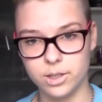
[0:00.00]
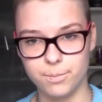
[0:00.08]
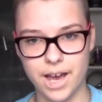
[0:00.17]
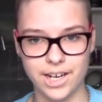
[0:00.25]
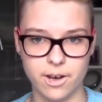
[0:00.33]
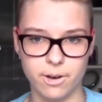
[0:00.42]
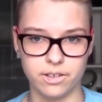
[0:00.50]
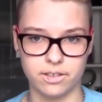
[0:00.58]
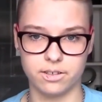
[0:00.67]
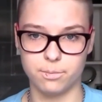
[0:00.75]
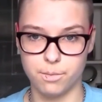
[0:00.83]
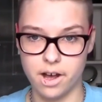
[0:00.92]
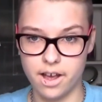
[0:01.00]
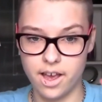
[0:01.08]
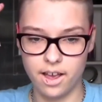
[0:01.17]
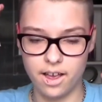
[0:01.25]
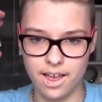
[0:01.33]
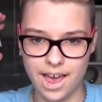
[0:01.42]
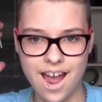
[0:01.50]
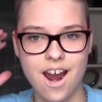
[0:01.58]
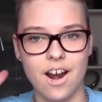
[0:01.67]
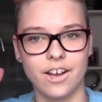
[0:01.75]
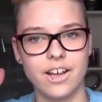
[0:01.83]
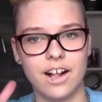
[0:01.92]
you may notice my
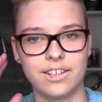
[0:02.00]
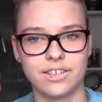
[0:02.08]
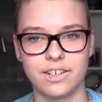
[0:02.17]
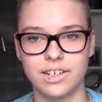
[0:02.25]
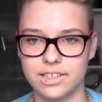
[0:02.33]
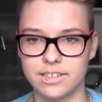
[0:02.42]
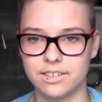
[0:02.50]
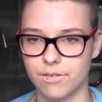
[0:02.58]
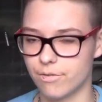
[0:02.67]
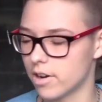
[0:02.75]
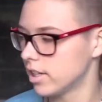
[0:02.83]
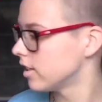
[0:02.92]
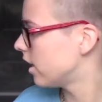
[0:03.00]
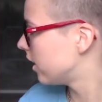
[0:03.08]
hair color is different.